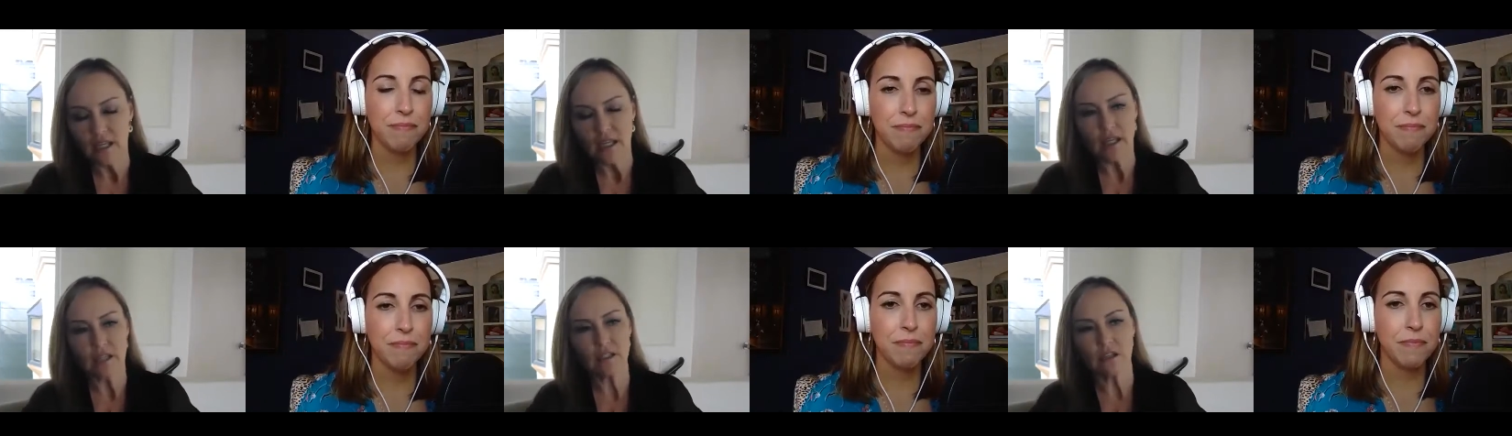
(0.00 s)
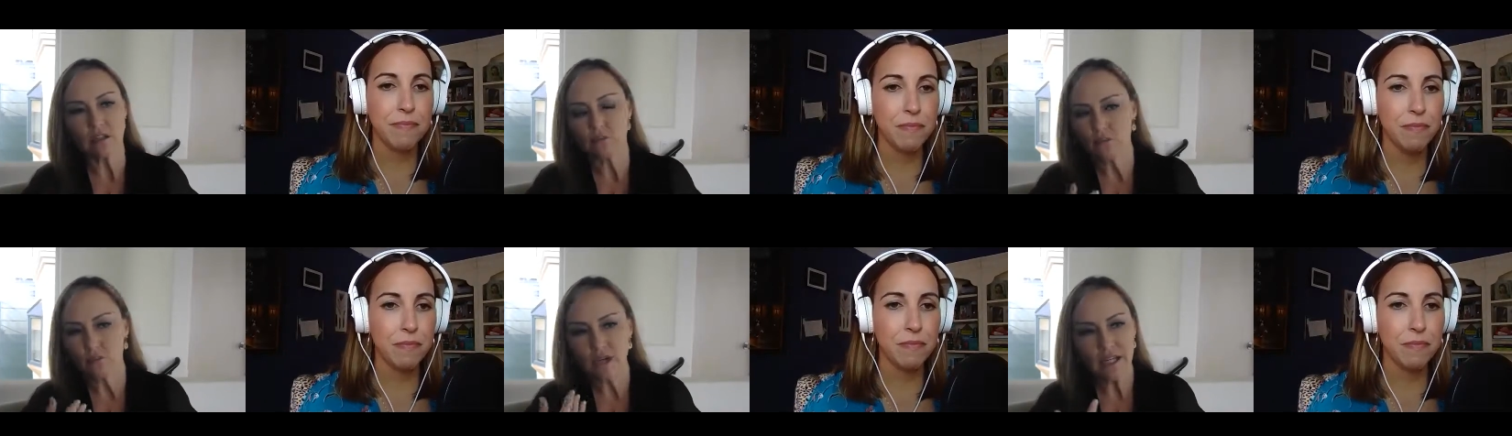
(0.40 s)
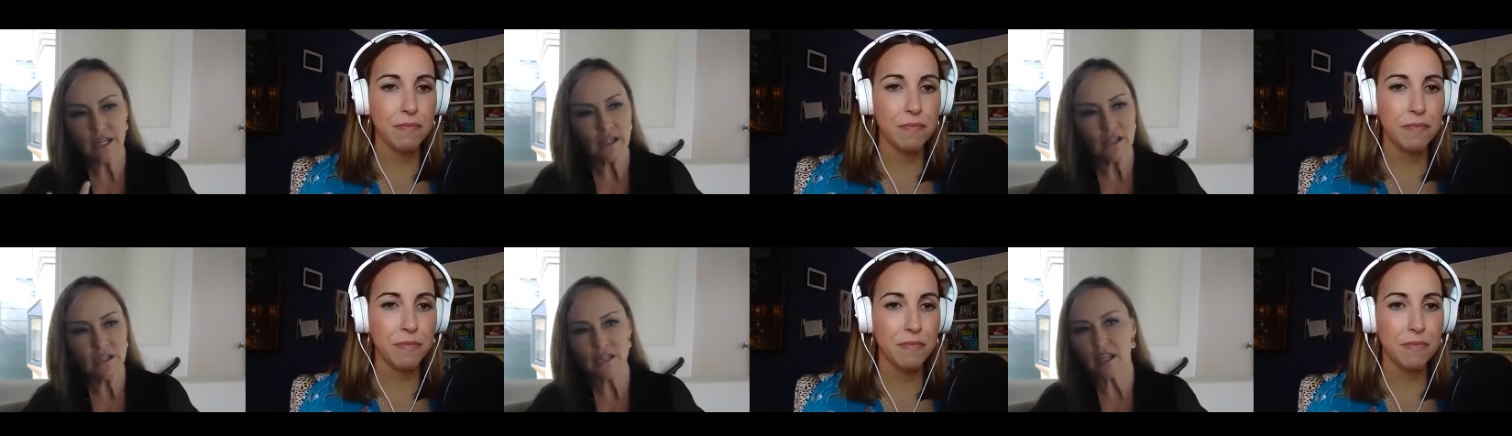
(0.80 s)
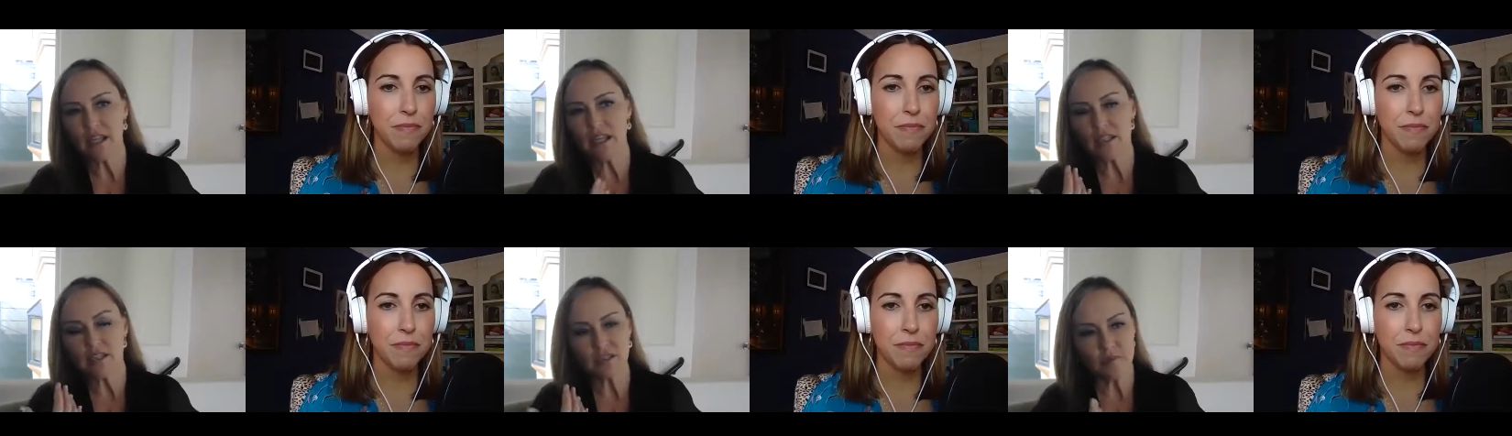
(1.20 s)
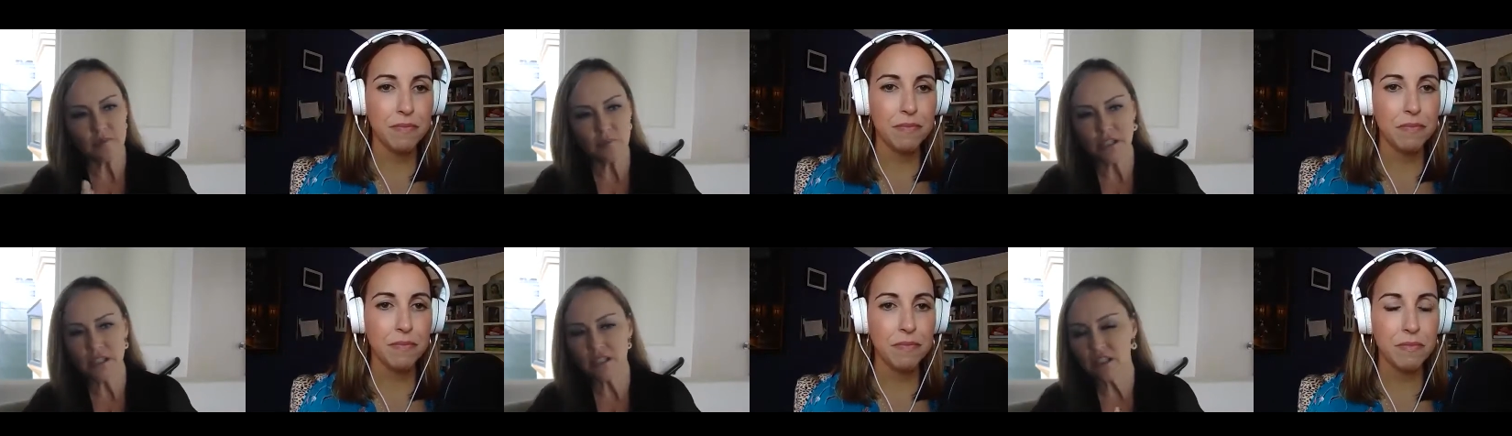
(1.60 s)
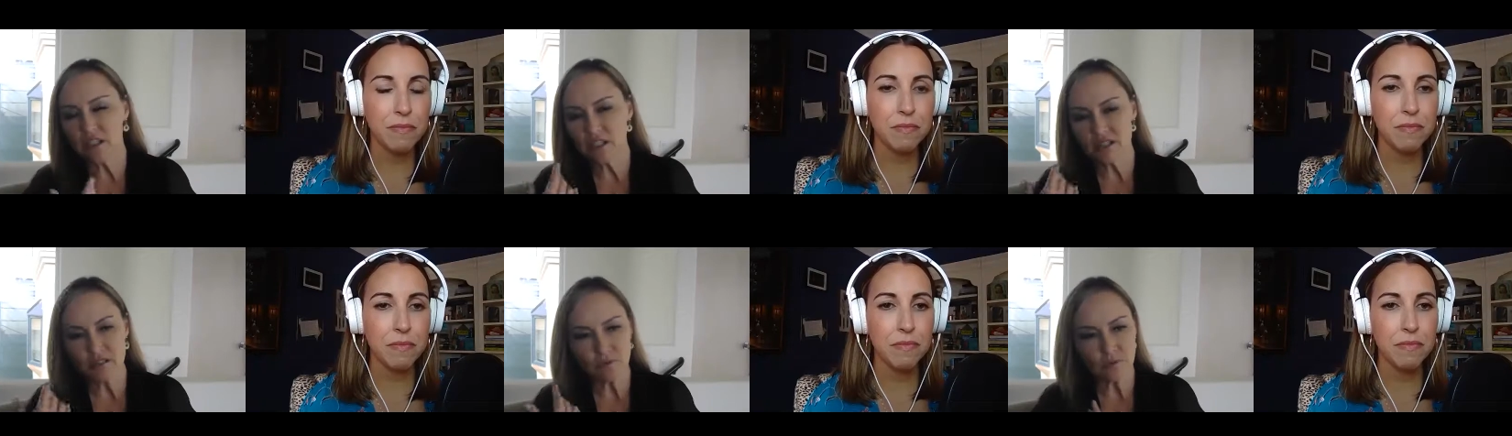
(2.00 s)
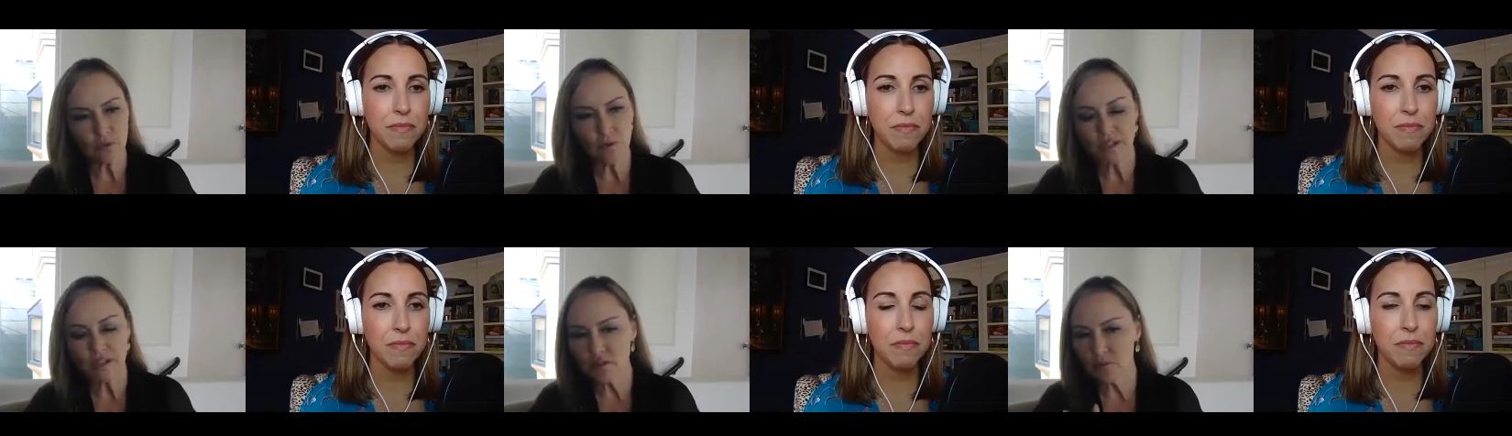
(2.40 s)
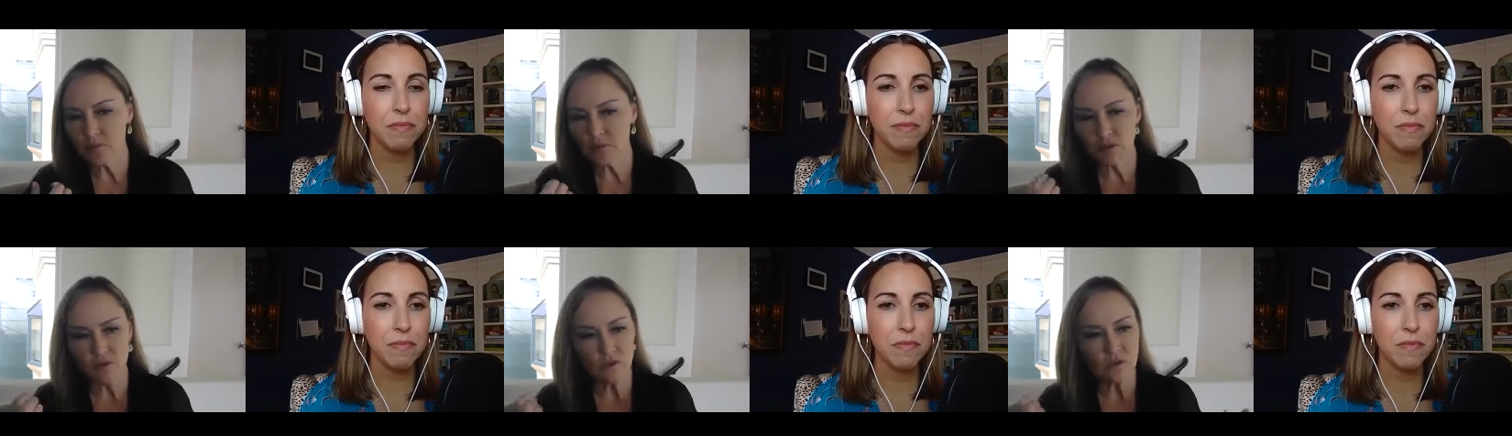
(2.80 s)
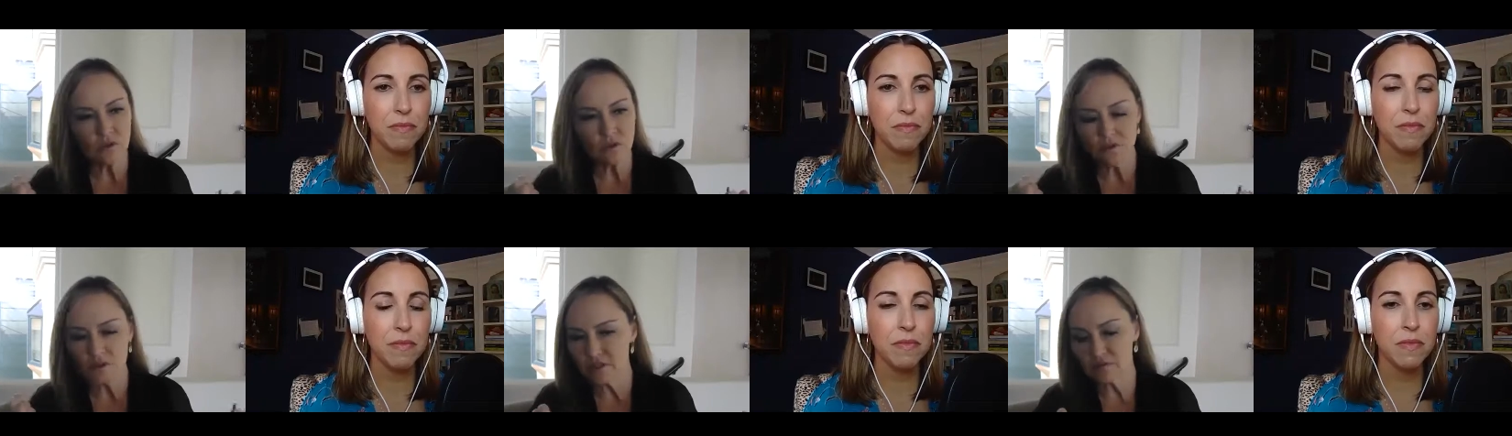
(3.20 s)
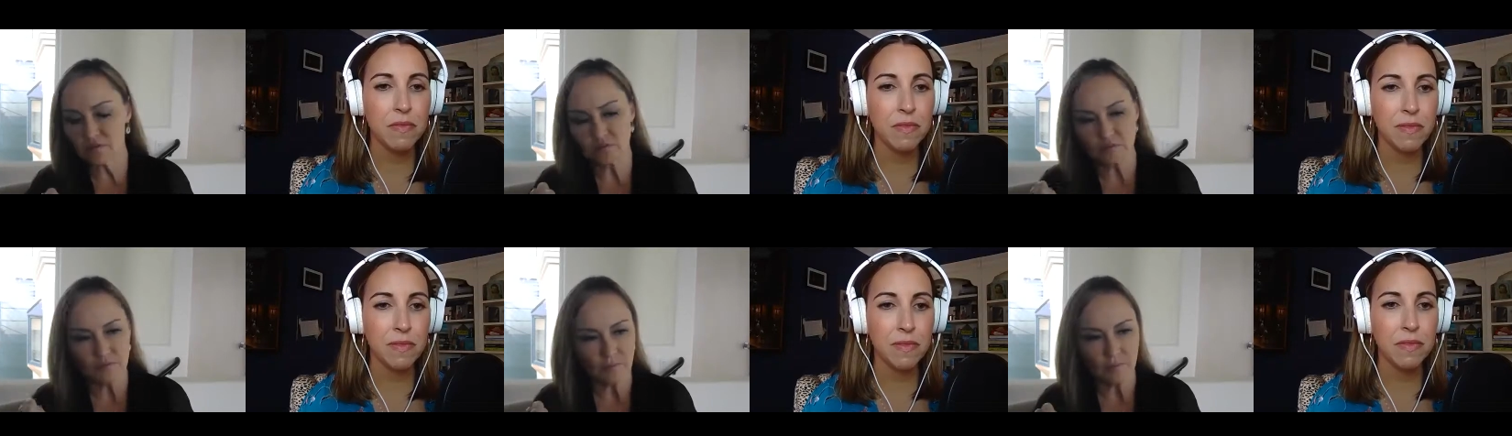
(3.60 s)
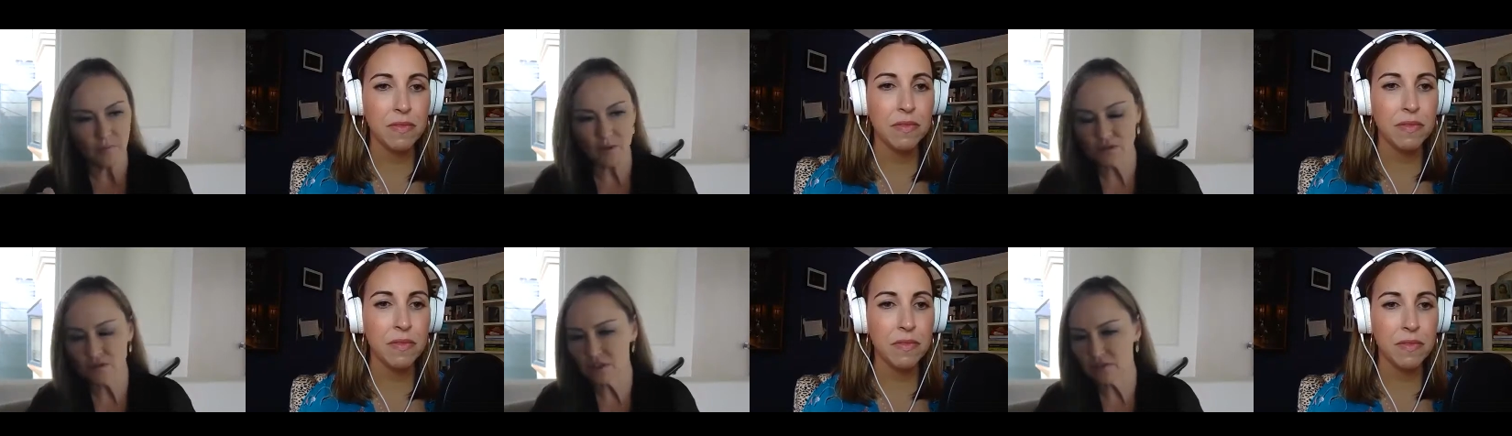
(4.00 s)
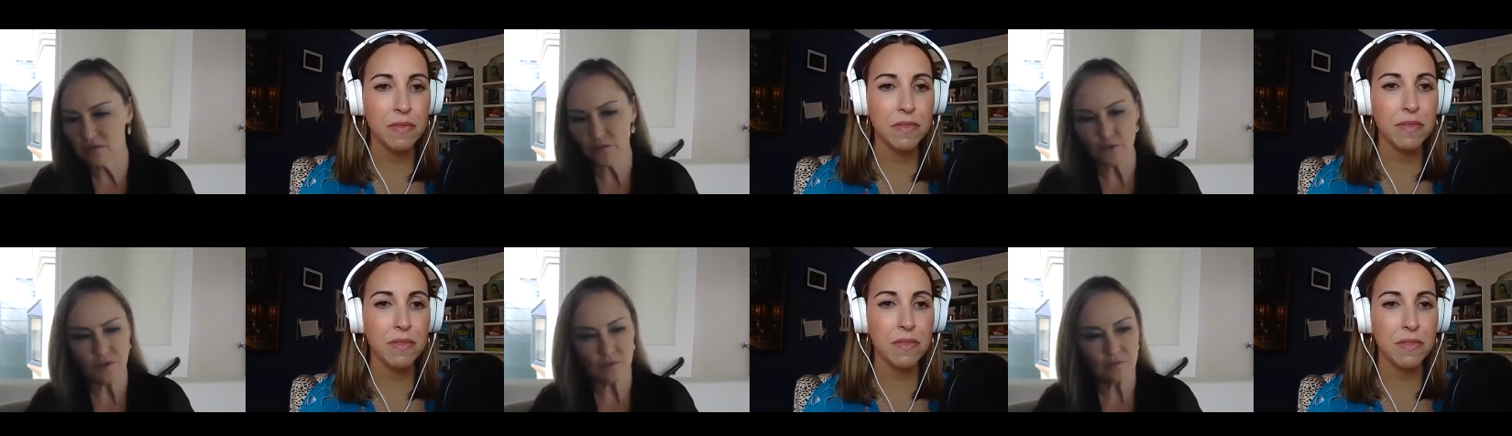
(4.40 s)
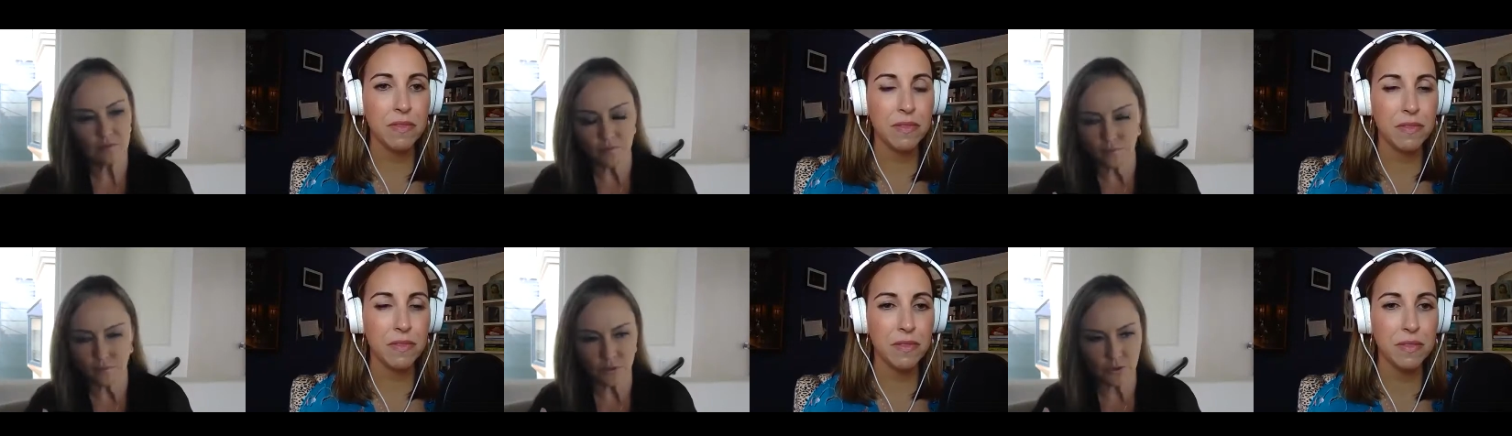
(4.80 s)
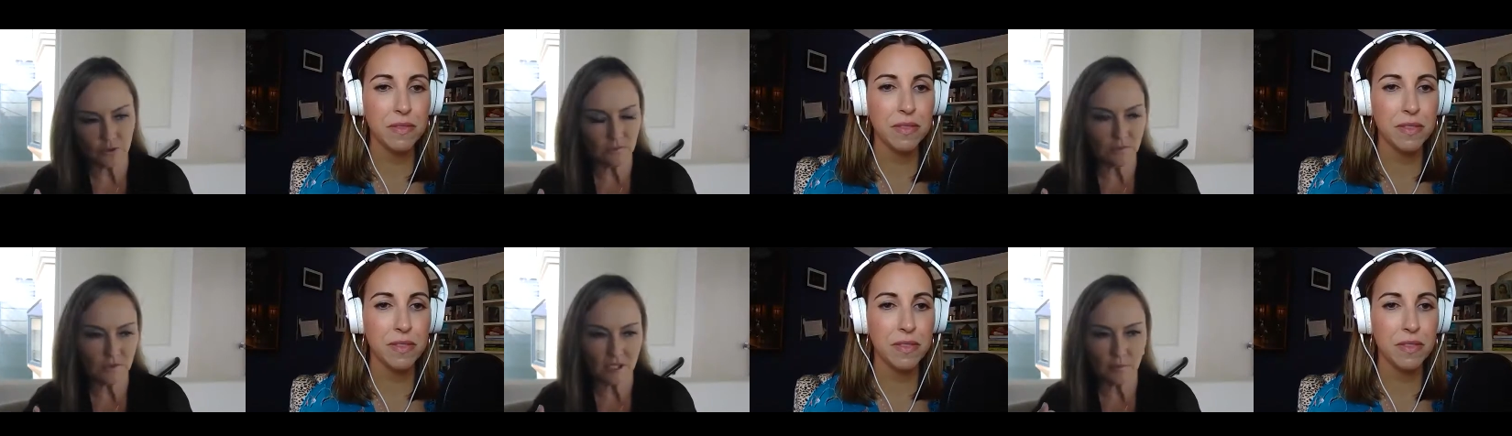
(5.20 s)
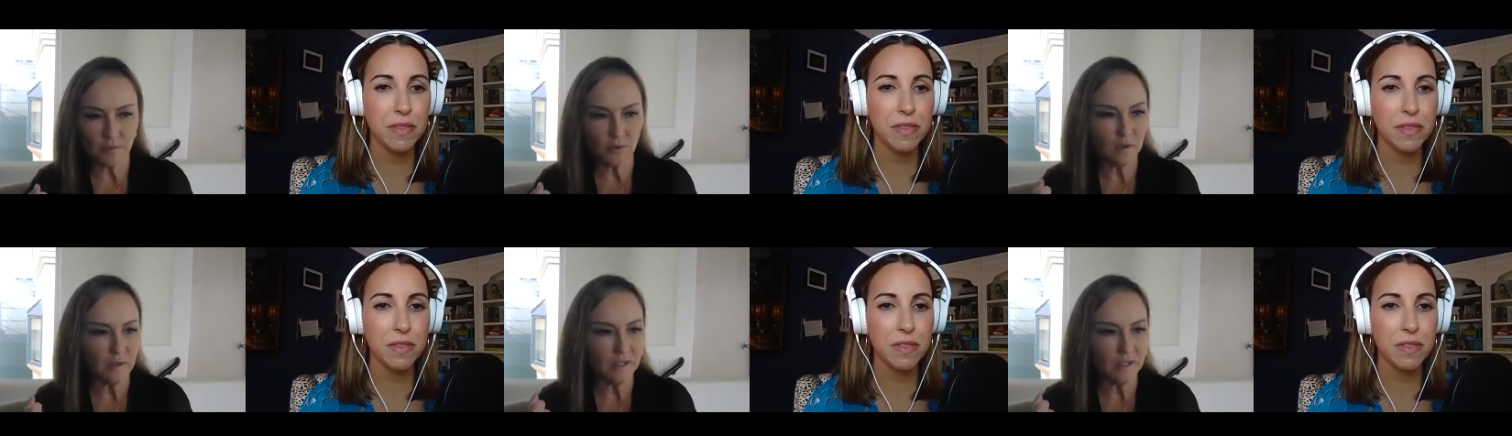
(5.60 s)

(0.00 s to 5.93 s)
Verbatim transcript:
Speaker 1: and right out of the gate, subpoenas, request to produce, motion for for temporary